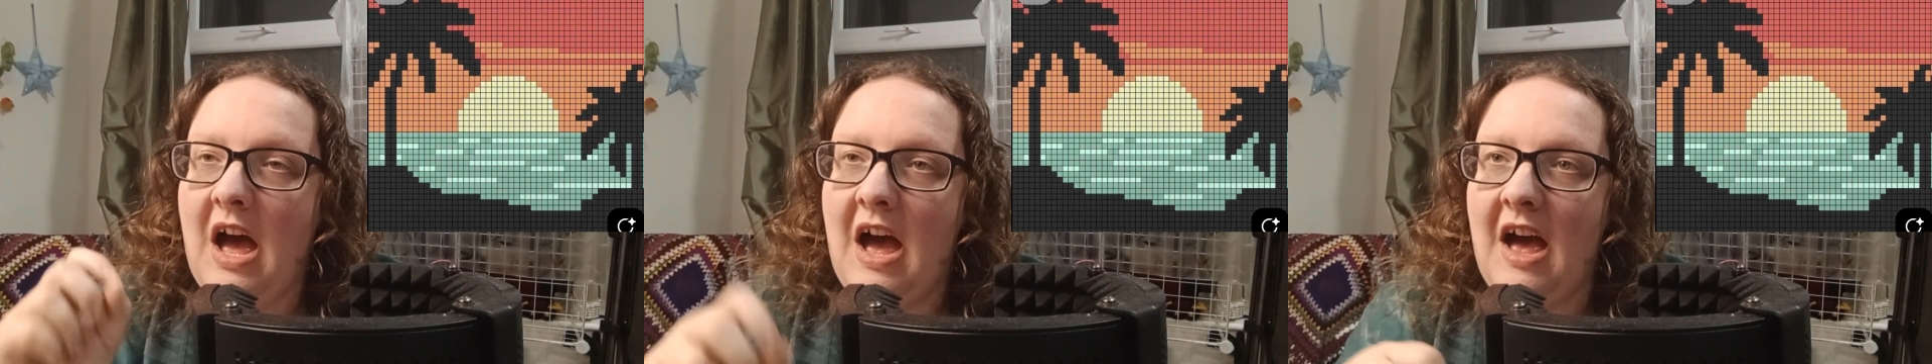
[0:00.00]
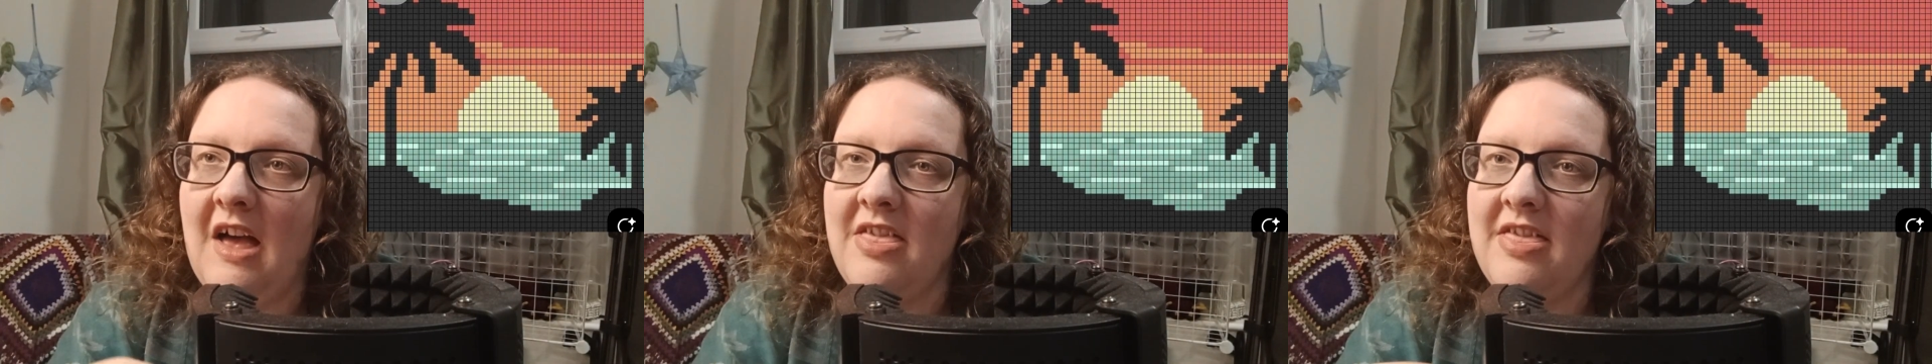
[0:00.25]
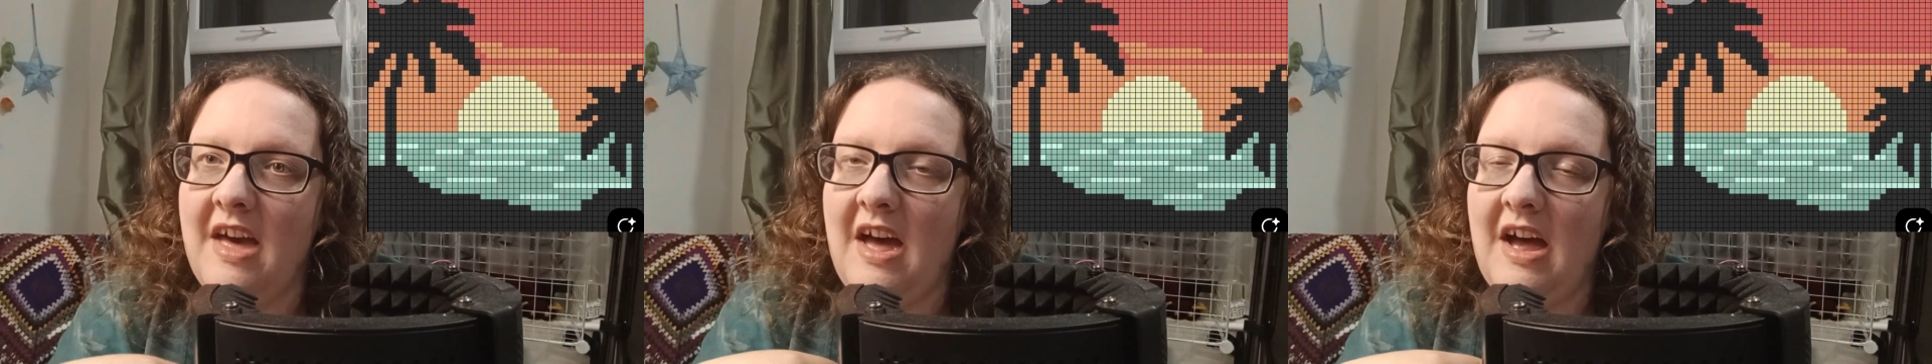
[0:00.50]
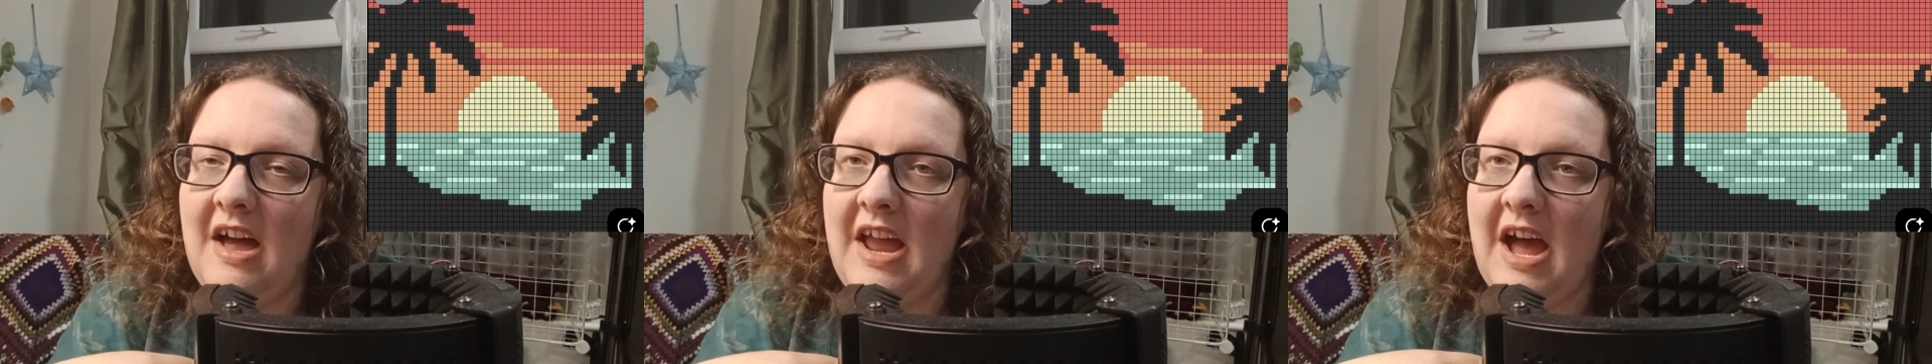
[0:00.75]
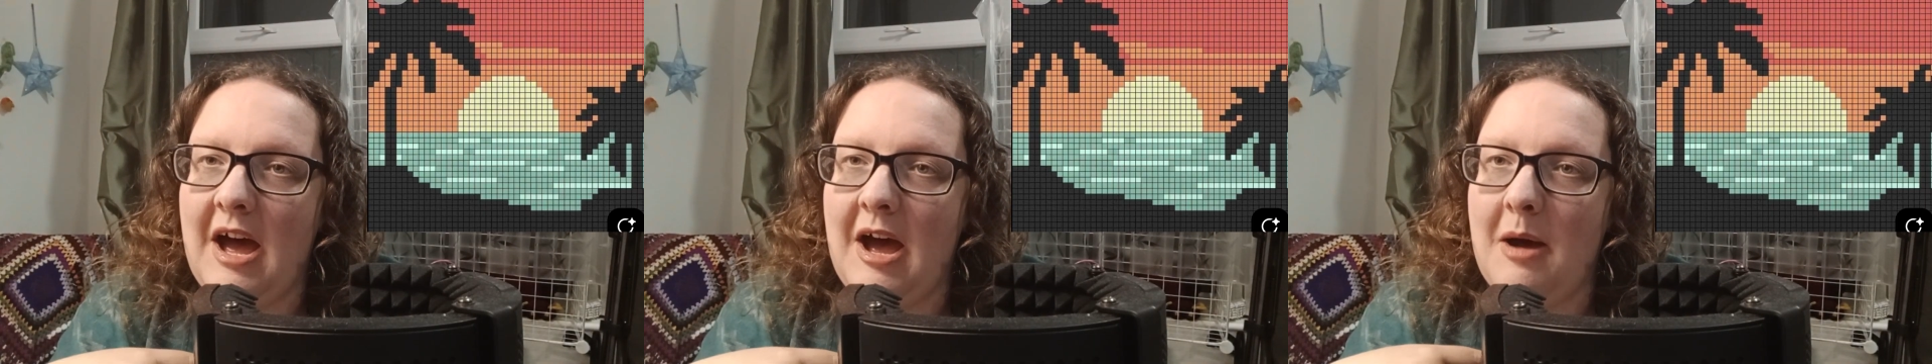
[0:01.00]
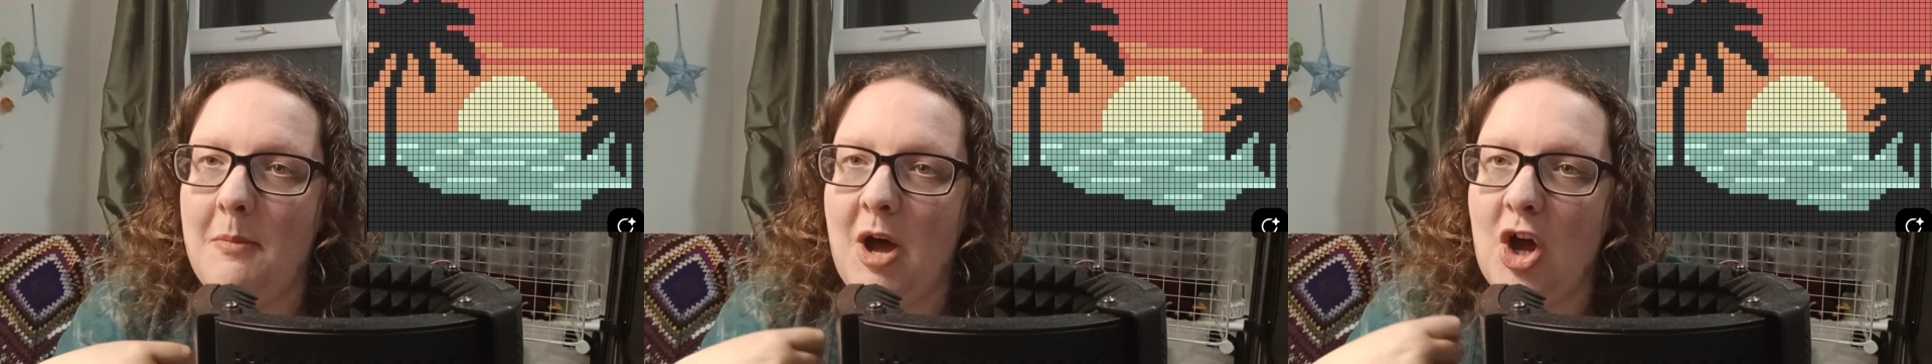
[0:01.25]
and I
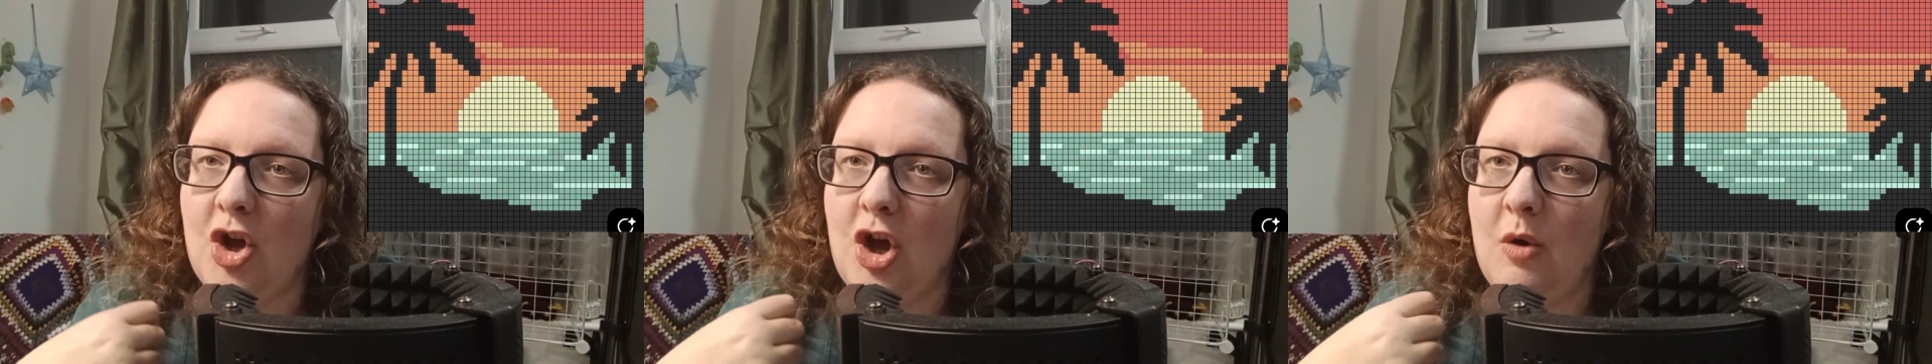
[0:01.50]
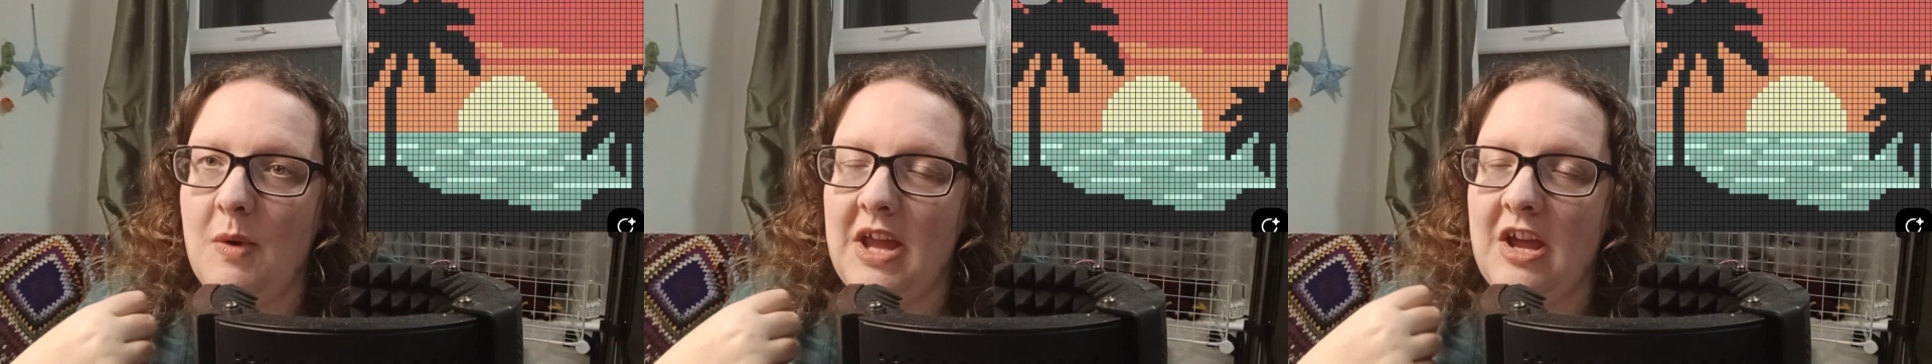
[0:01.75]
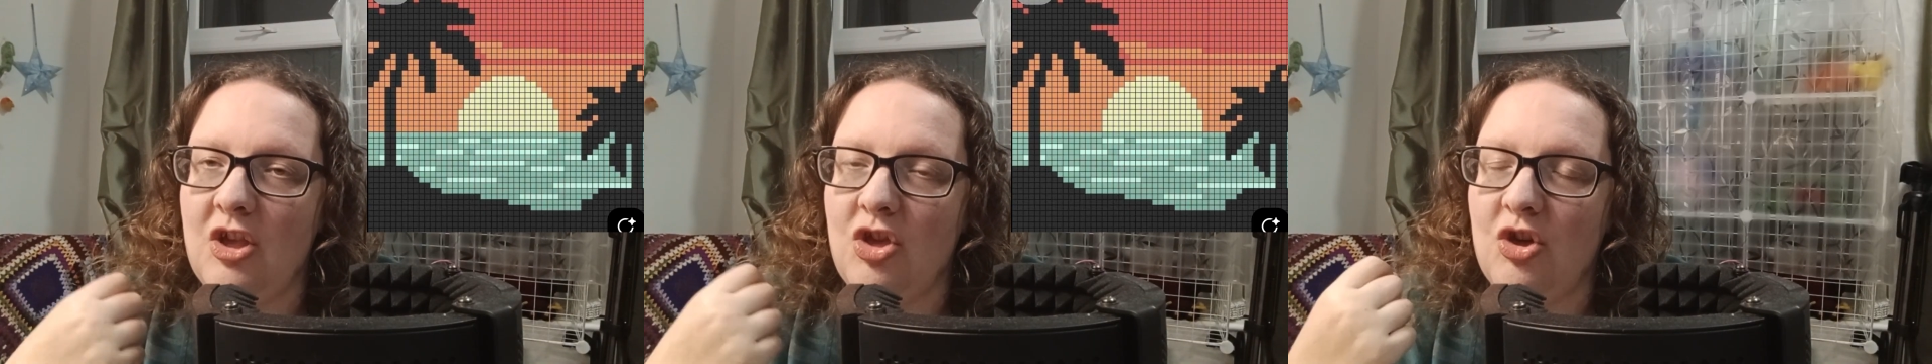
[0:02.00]
am going